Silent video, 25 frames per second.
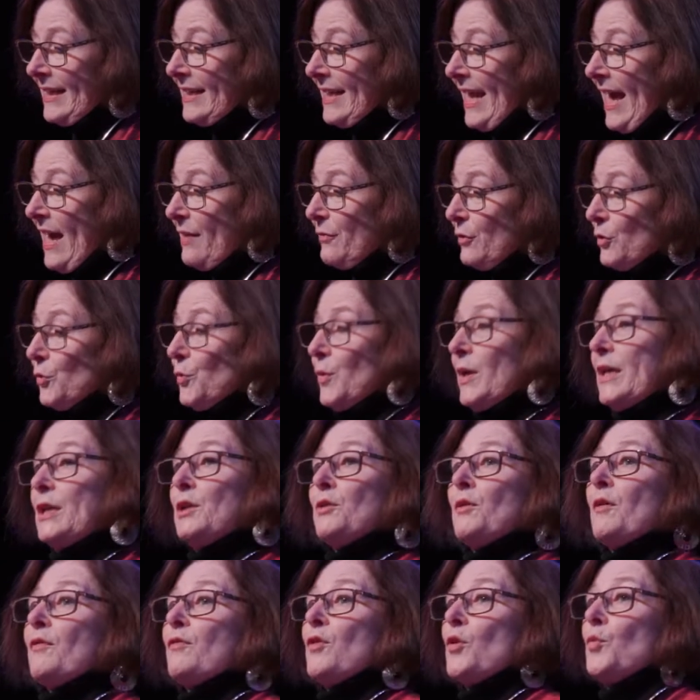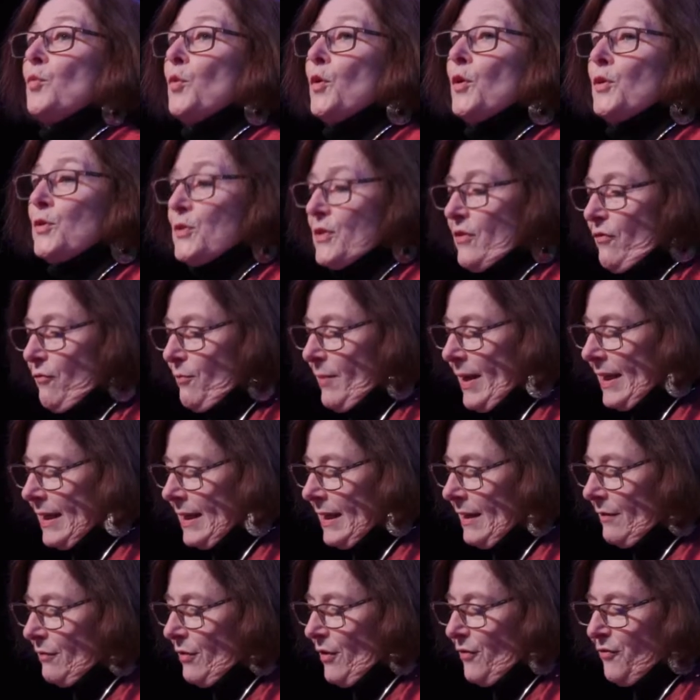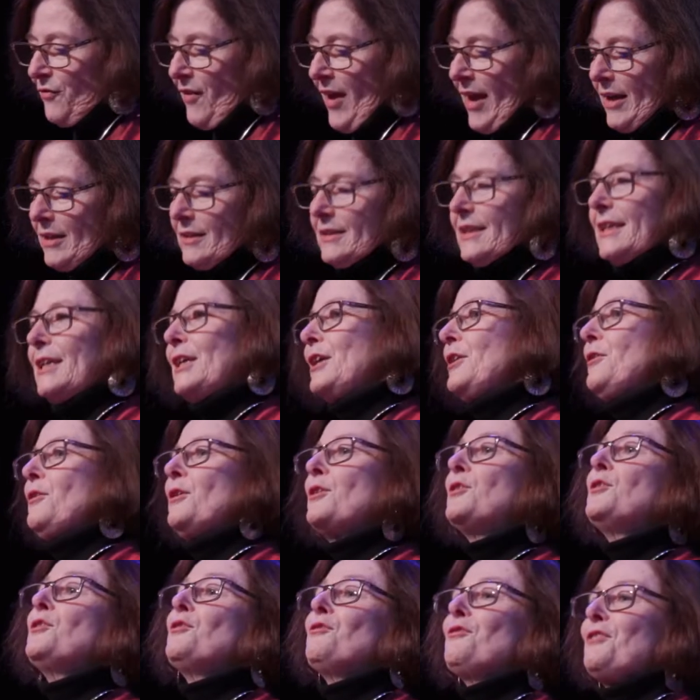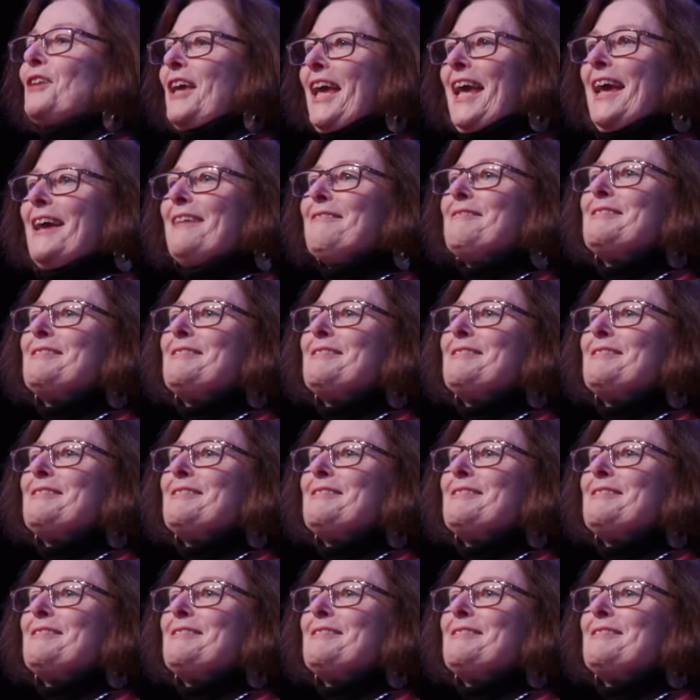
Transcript: an avid reader of the works of many of the faculty here at UVA,